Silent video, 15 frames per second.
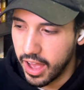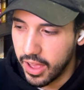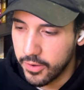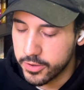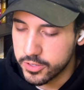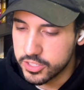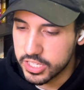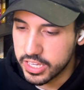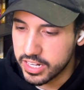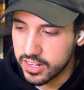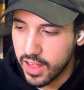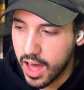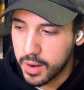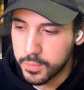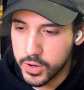you see in a
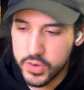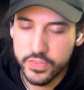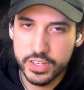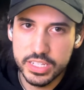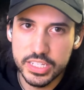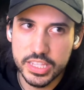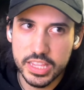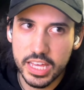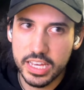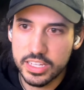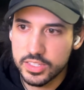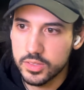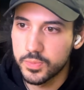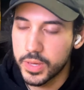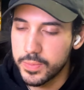lot of movies and
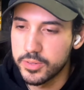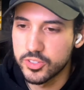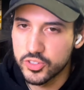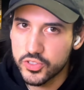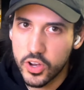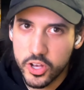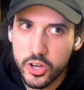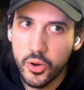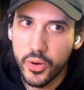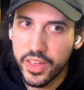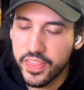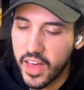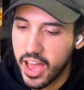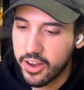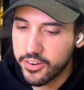things, people struggle
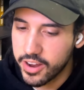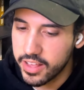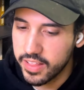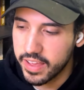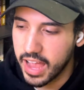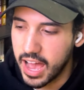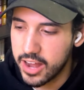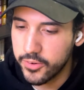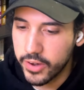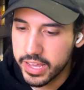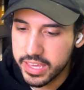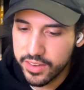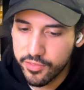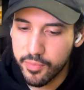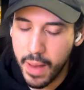with that, right? Like, how do I
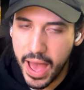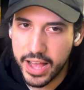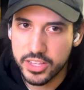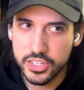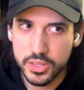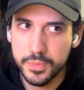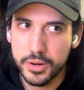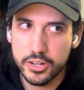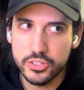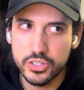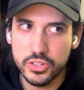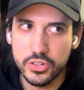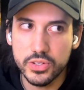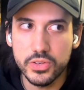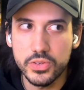give back to the
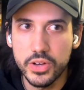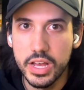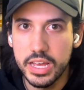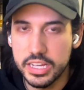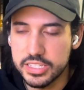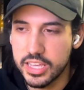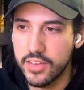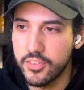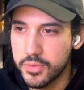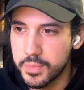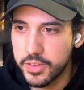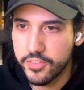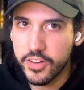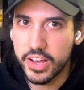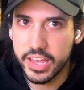person who has given
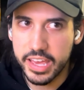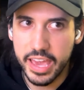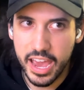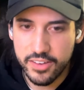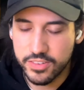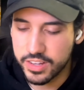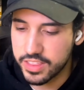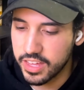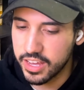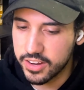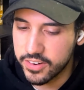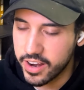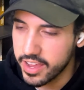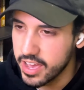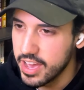me fucking everything,
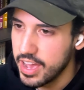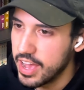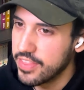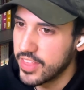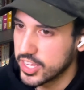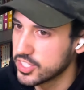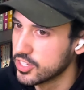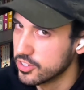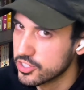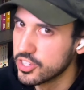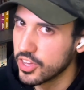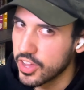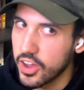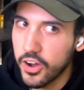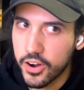right? And that's
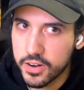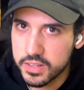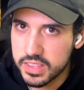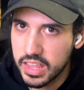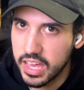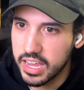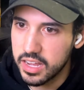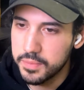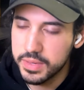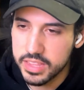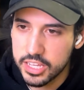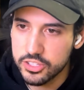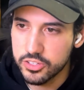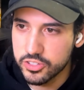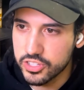usually a hard thing. I mean,
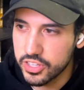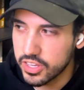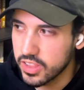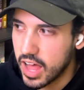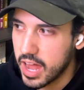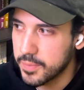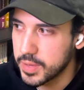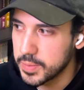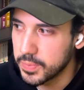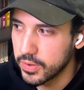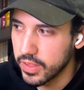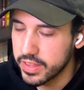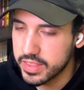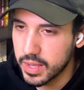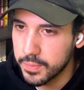that's usually a lot of
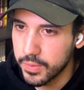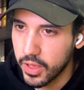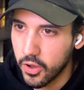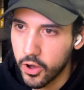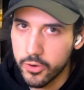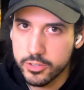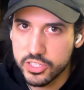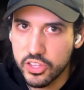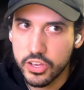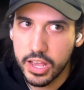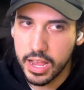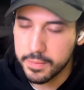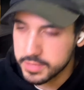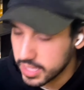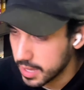people end up like always
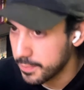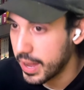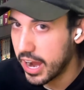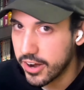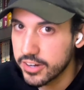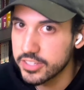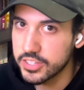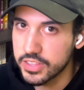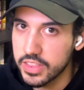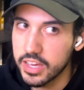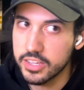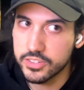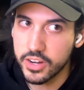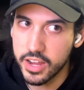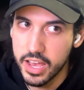looking up to like parents and things, right?